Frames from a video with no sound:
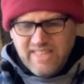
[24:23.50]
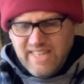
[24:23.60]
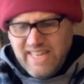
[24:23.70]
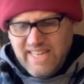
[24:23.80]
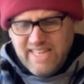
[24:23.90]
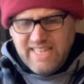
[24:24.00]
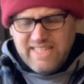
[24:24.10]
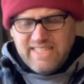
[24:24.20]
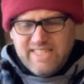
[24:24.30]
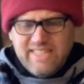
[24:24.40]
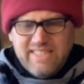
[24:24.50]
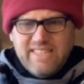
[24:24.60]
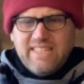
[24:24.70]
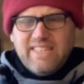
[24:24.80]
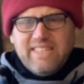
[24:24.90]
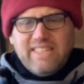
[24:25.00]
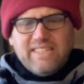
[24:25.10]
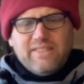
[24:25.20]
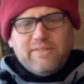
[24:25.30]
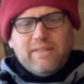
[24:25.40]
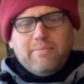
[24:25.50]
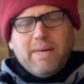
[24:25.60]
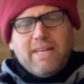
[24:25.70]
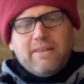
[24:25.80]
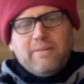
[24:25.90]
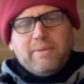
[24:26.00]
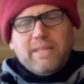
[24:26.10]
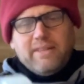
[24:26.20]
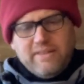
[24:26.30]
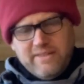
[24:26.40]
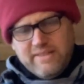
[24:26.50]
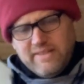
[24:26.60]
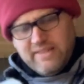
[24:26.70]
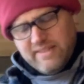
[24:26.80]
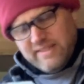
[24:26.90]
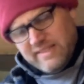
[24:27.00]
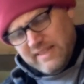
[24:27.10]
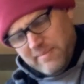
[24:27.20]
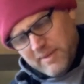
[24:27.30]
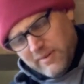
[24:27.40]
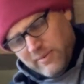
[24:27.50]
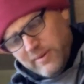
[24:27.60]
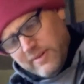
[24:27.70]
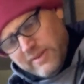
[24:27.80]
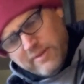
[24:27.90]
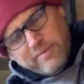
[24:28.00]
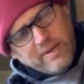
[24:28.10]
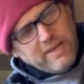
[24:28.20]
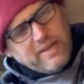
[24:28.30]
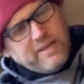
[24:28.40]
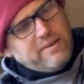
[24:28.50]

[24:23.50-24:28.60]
And it doesn't really matter whether someone ordered the wrong